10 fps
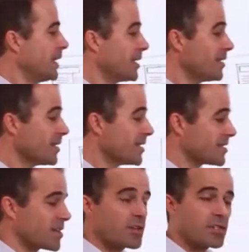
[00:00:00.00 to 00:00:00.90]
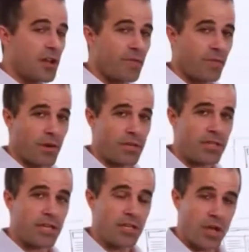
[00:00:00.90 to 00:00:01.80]
The other thing is our software, our
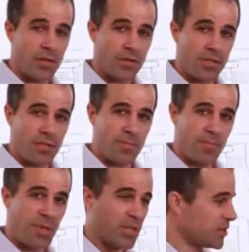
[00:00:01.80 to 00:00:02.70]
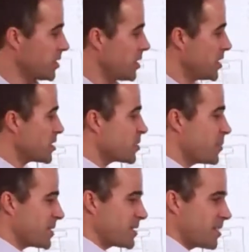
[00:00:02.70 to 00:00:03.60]
technology is built
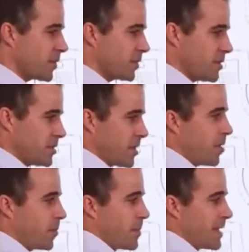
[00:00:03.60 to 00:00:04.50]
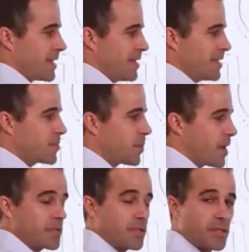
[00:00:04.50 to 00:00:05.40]
specifically to help make this
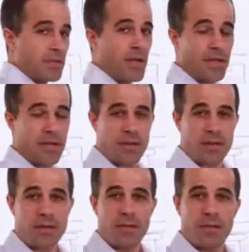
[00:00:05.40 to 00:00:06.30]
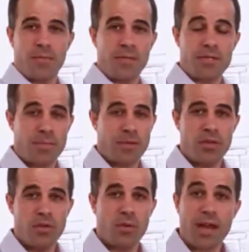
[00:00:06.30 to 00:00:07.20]
process right here be something
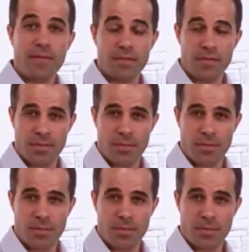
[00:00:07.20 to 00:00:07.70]
you don't have to think